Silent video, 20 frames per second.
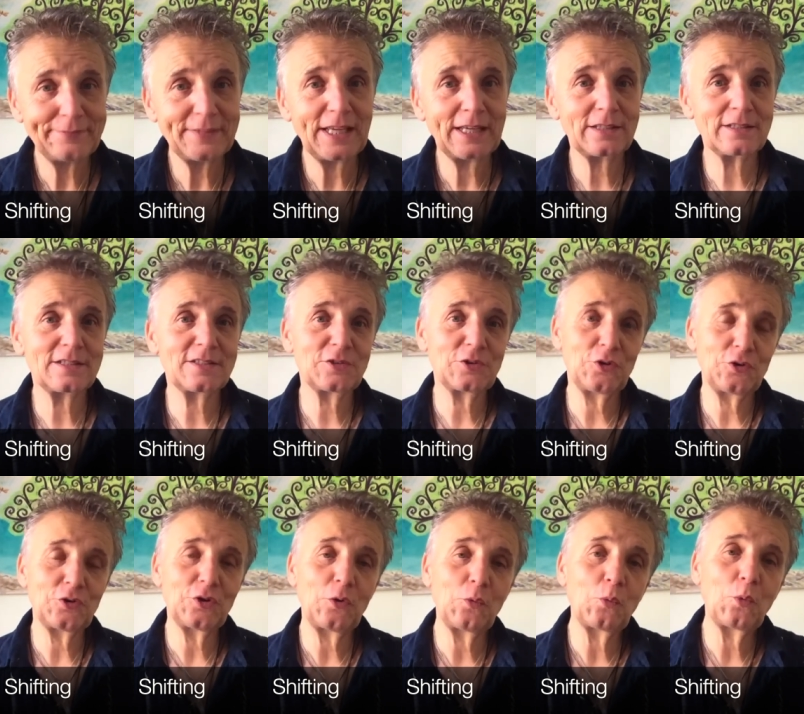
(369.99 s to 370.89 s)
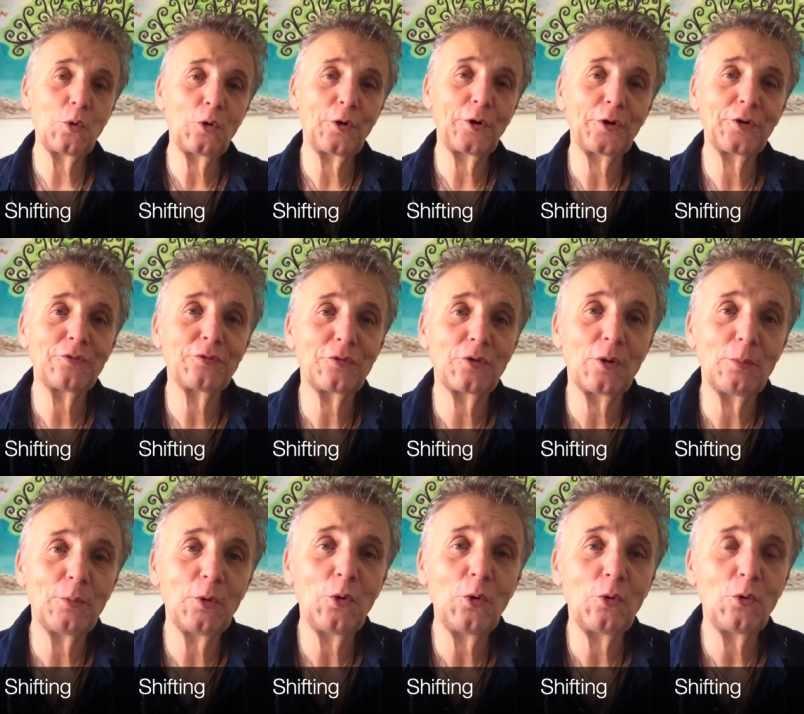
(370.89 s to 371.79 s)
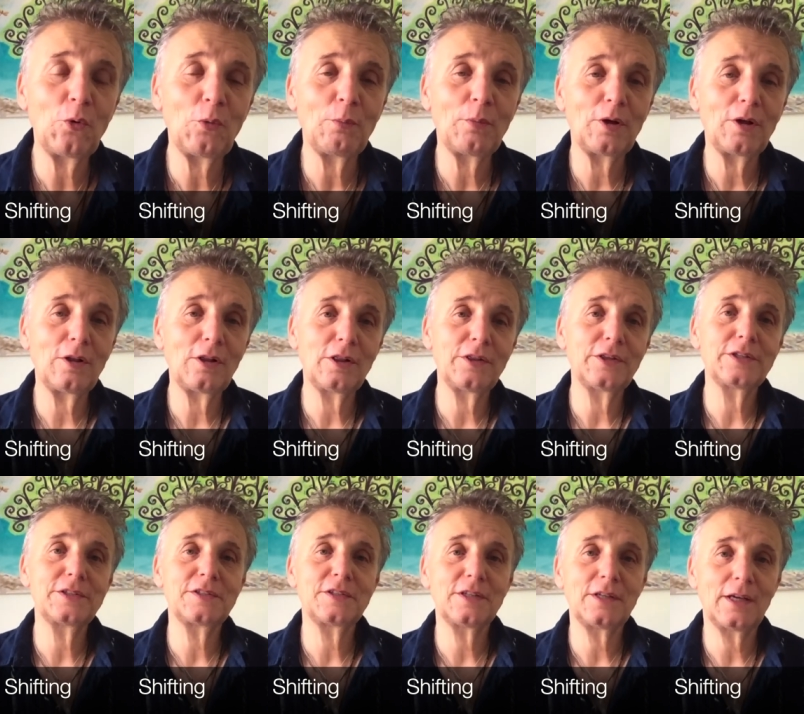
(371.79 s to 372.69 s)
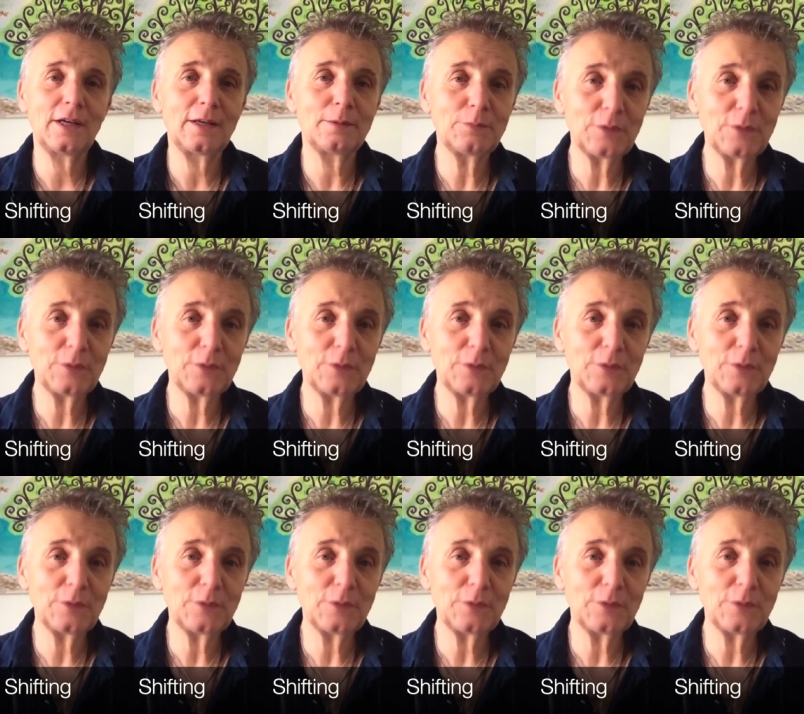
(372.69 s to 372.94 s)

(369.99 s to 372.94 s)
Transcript: external work from home all the time.